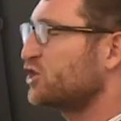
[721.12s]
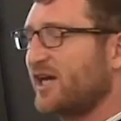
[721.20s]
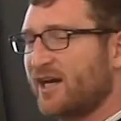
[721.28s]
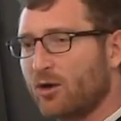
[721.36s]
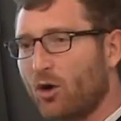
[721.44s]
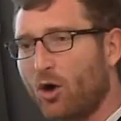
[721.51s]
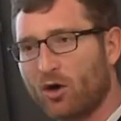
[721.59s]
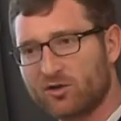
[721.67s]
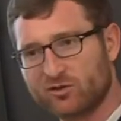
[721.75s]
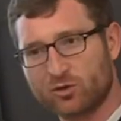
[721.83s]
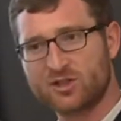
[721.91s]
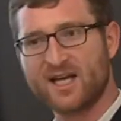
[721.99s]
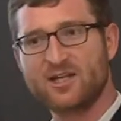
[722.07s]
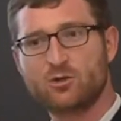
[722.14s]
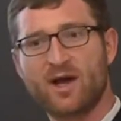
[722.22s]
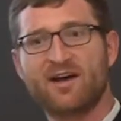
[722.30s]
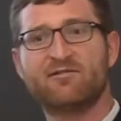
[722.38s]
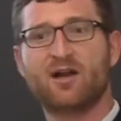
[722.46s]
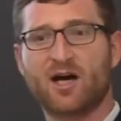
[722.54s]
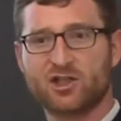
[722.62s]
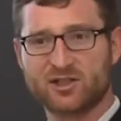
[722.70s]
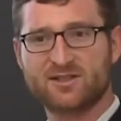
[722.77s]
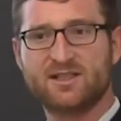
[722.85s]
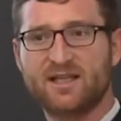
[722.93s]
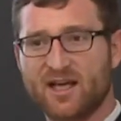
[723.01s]
channel also tend to have larger
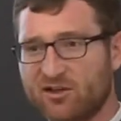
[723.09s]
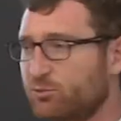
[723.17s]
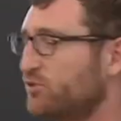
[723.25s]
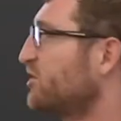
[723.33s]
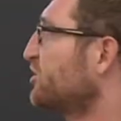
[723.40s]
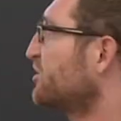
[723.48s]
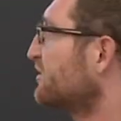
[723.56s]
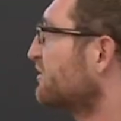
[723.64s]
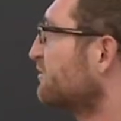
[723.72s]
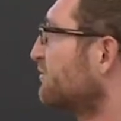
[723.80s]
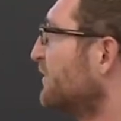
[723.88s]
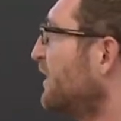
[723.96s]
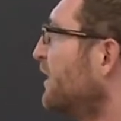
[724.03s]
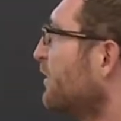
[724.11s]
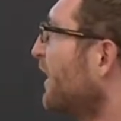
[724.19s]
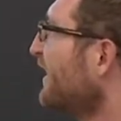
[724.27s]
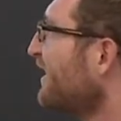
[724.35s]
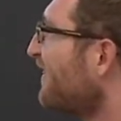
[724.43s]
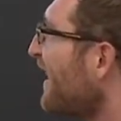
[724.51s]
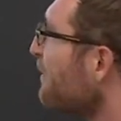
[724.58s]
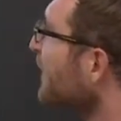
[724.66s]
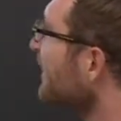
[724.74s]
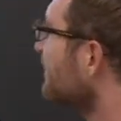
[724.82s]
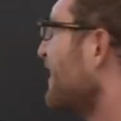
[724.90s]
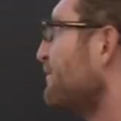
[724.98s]
CDS positions right? And that
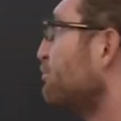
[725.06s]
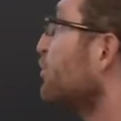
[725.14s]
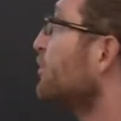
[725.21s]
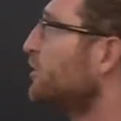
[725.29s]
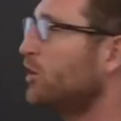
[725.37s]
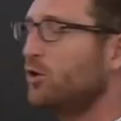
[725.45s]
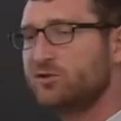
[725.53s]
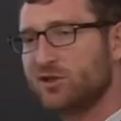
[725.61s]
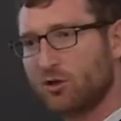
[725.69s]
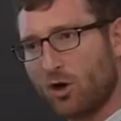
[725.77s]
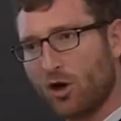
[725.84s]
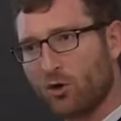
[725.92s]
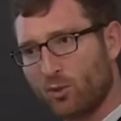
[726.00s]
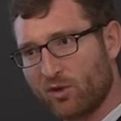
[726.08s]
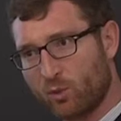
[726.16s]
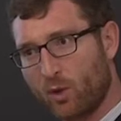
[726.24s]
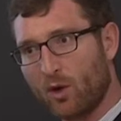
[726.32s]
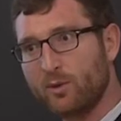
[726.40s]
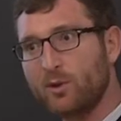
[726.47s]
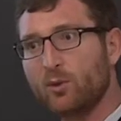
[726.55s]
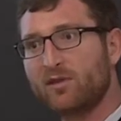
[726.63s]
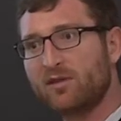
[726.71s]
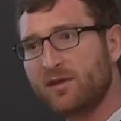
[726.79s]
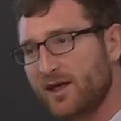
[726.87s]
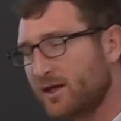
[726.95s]
might that probably goes along with what we would
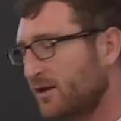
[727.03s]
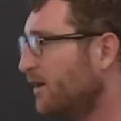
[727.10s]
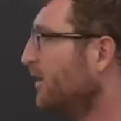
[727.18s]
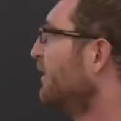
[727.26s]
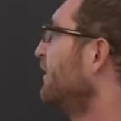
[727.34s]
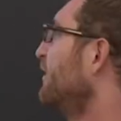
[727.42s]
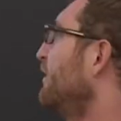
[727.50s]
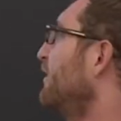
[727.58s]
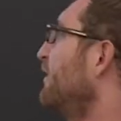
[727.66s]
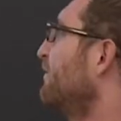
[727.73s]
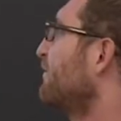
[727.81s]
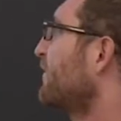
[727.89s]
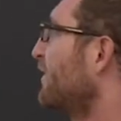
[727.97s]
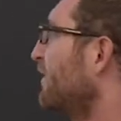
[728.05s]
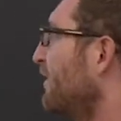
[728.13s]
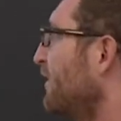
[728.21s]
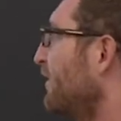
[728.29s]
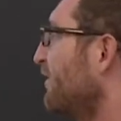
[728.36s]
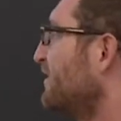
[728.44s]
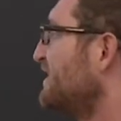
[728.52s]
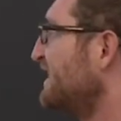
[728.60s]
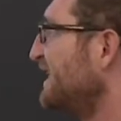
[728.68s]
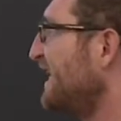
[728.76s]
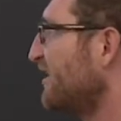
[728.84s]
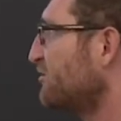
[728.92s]
think um, uh, uh, the
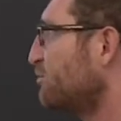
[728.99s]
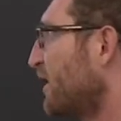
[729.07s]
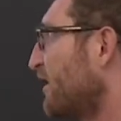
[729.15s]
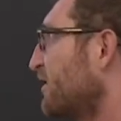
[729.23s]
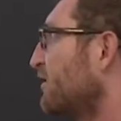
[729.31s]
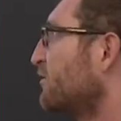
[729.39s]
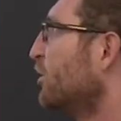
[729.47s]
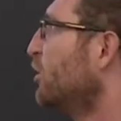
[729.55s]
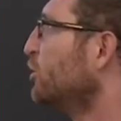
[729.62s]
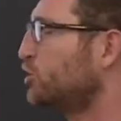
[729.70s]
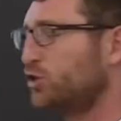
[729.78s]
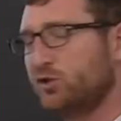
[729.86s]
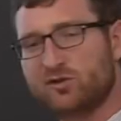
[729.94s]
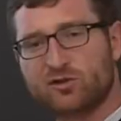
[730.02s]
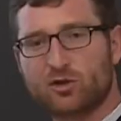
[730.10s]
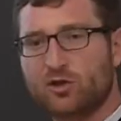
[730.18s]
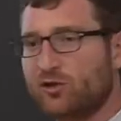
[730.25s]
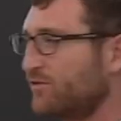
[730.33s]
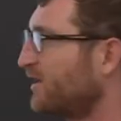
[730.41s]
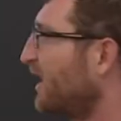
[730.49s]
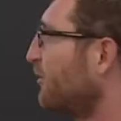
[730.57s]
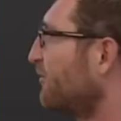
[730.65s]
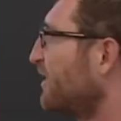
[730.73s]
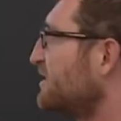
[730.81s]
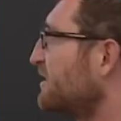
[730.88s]
CDS market should serve kind
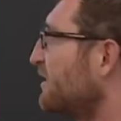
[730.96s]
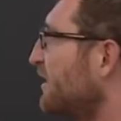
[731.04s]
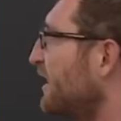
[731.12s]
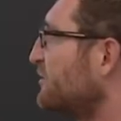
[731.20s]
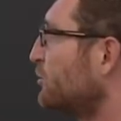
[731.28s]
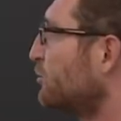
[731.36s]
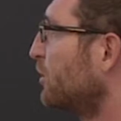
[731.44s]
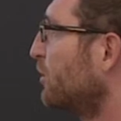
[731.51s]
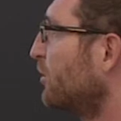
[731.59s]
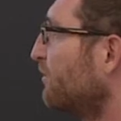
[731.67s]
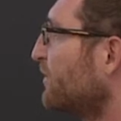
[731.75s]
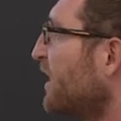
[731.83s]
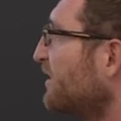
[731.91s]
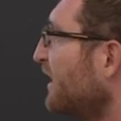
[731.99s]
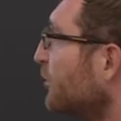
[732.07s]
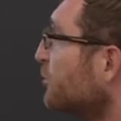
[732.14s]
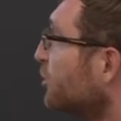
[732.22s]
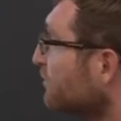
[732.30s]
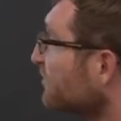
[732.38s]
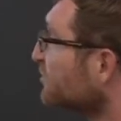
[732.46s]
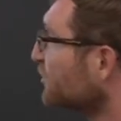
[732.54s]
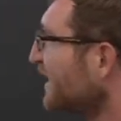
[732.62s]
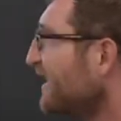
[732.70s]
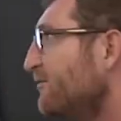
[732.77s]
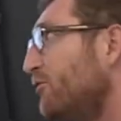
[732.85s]
of as a, as a role. Now, in terms of
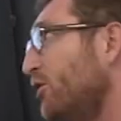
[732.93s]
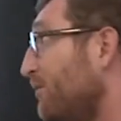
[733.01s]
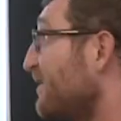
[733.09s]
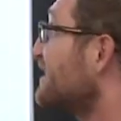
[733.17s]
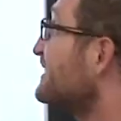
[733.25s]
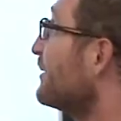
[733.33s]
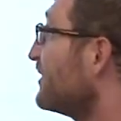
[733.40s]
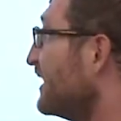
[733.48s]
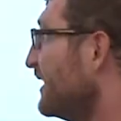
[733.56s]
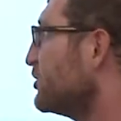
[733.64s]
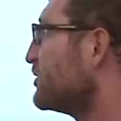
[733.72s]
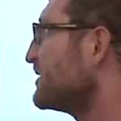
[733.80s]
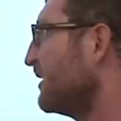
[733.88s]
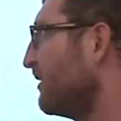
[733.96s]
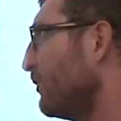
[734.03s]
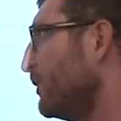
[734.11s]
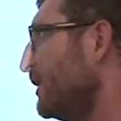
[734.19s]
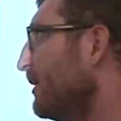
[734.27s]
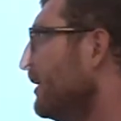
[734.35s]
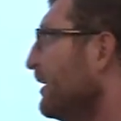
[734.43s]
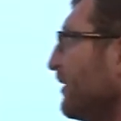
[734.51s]
trading volume, there's something interesting that we, uh,